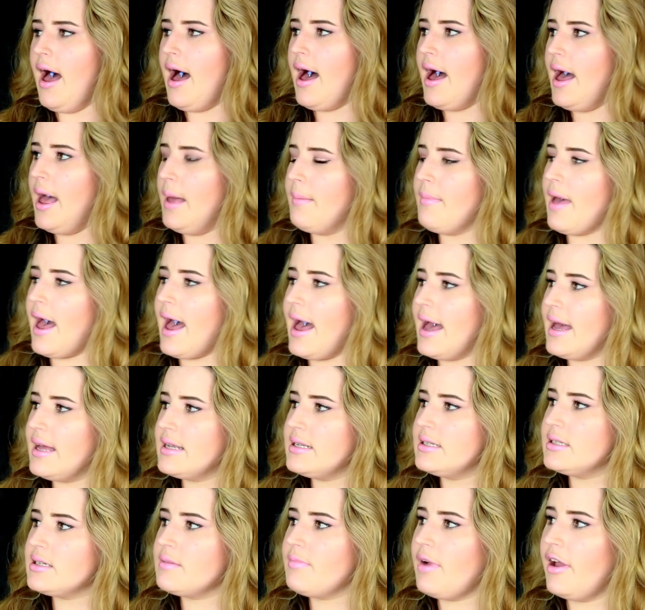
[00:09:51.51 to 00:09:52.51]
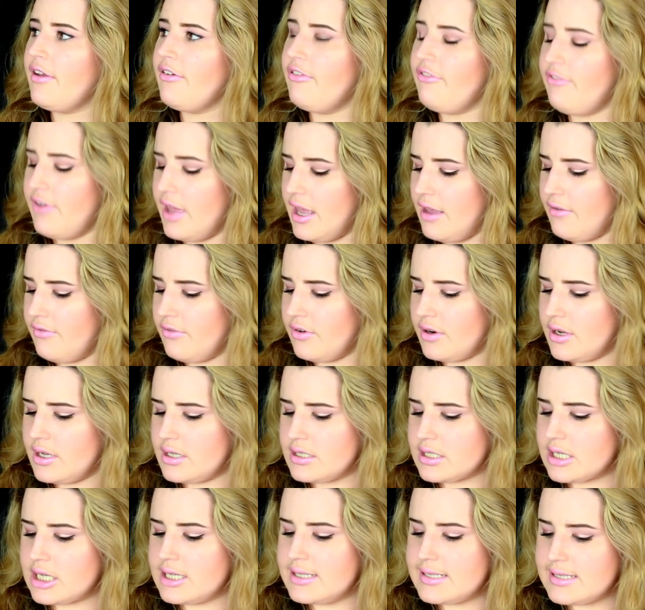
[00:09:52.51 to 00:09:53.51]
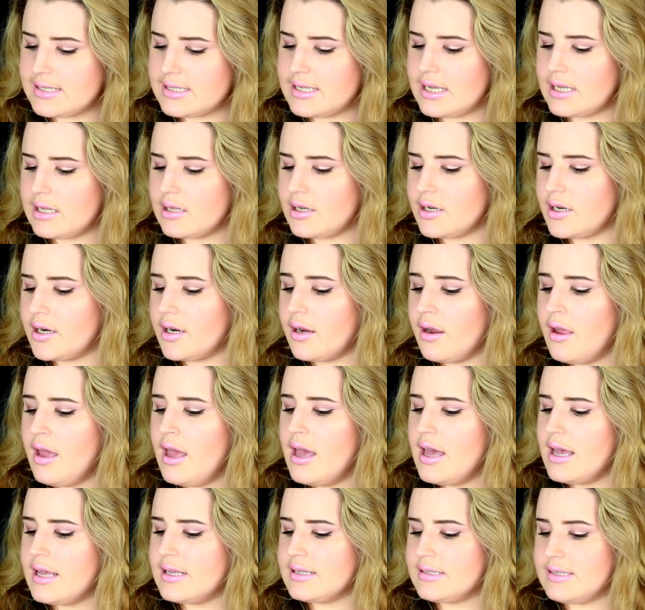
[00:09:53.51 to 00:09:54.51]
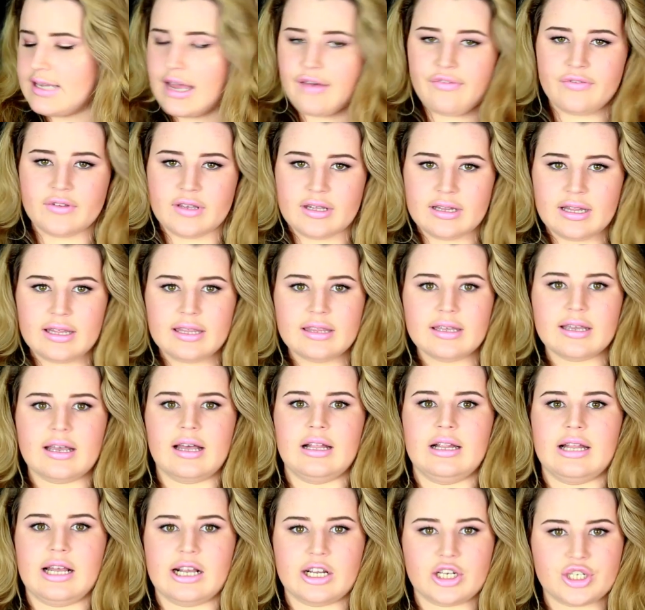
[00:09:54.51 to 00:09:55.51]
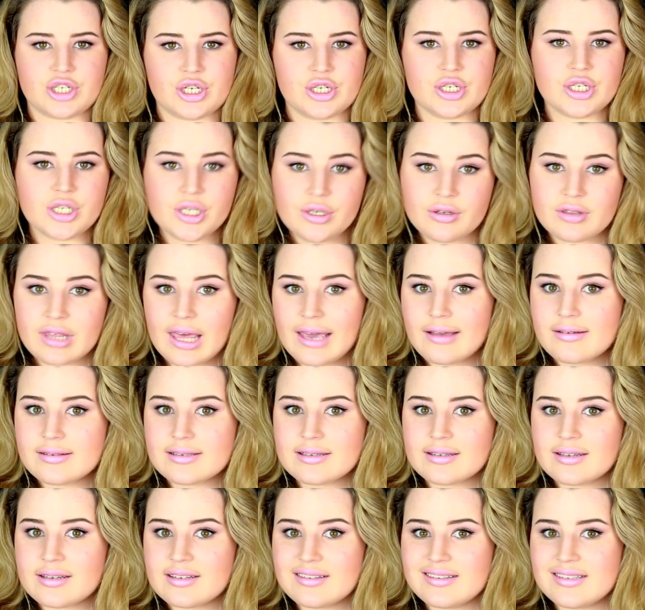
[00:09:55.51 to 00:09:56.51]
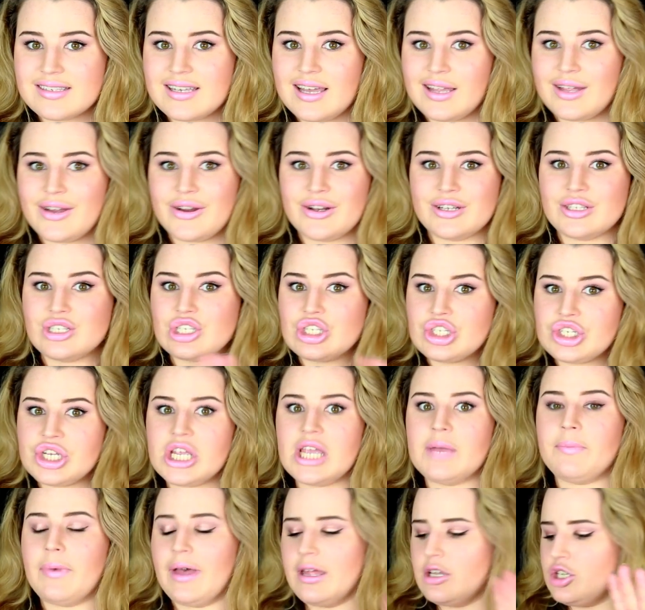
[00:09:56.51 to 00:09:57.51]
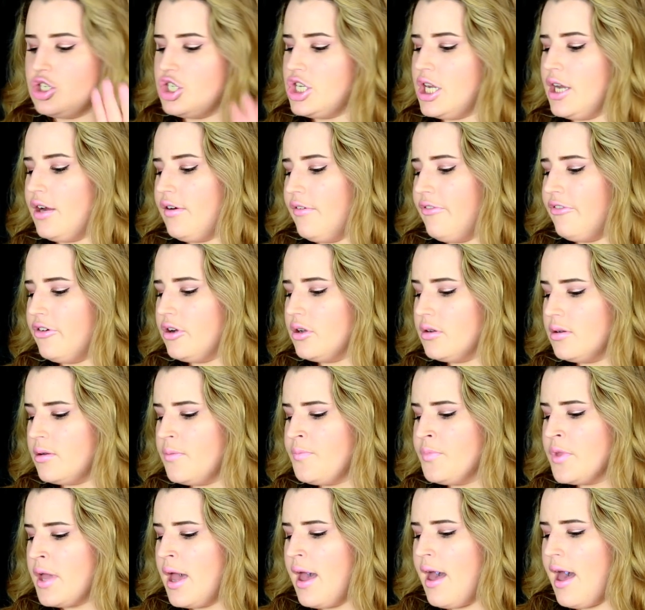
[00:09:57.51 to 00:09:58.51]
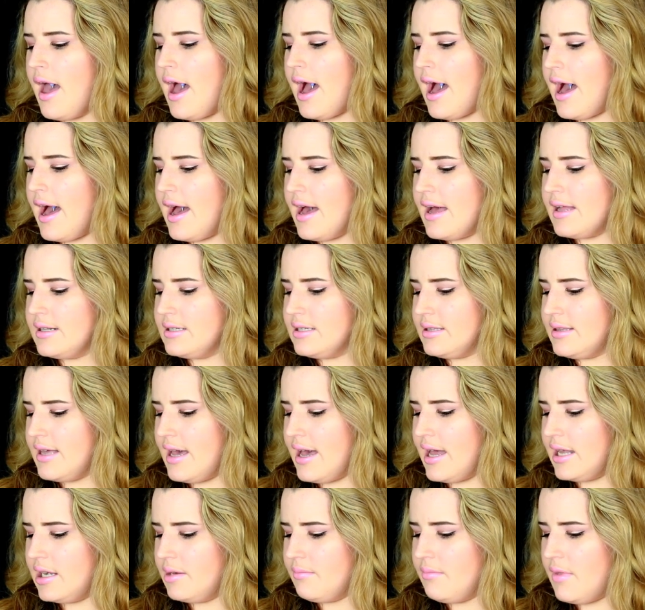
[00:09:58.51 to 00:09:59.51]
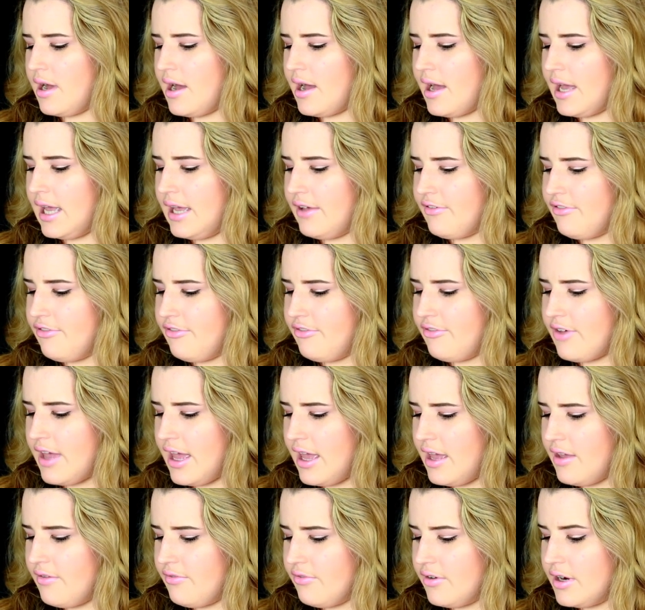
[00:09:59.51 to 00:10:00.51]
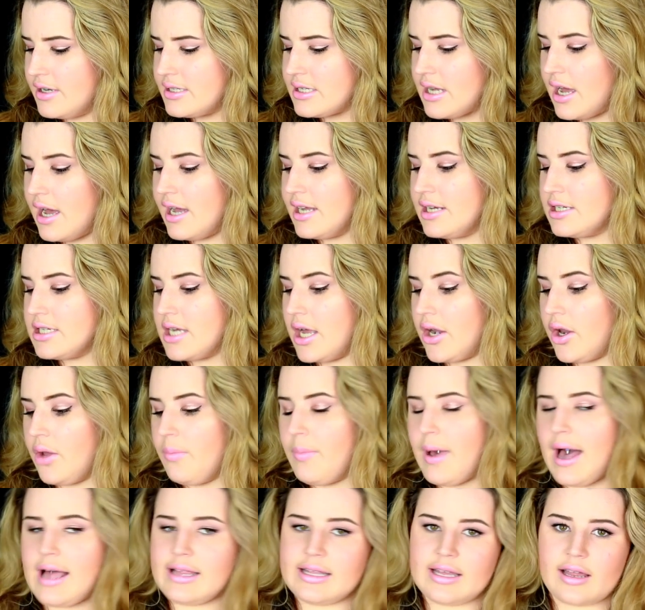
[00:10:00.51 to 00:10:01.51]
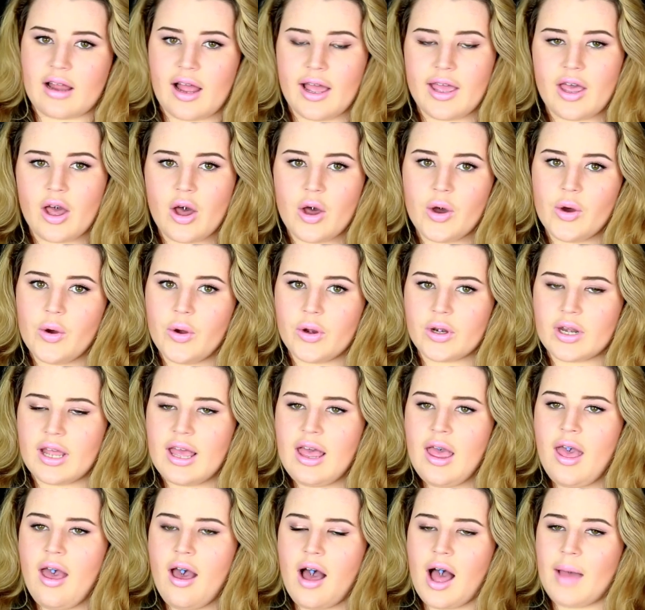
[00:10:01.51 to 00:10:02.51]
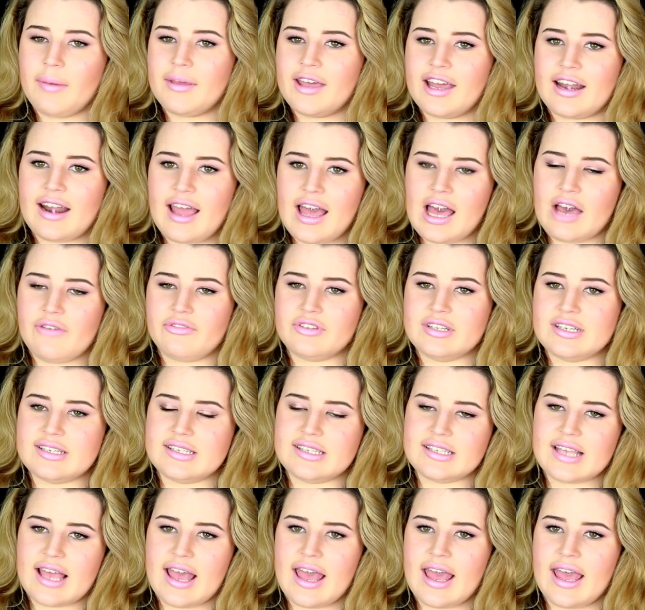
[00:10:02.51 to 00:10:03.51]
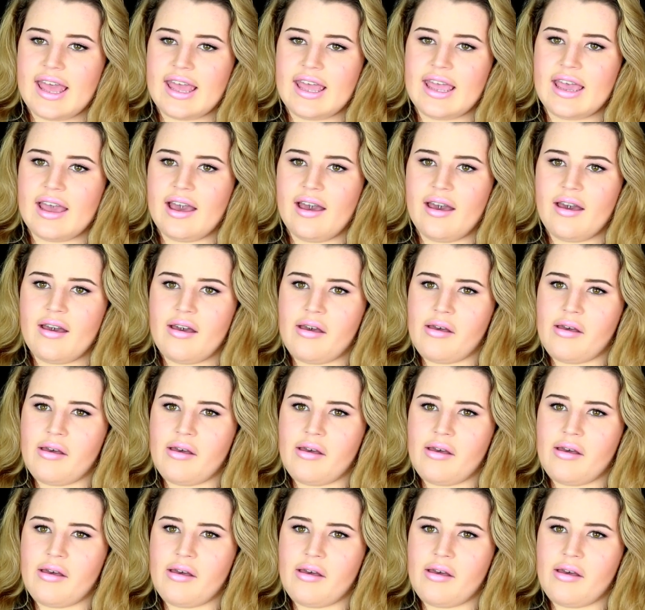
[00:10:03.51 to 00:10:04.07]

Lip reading: And my favourite concealer is definitely the Collection 2000 concealer. It's cheap and cheerful. And then my favourite eyeshadow palette I own, I'm gonna have to say,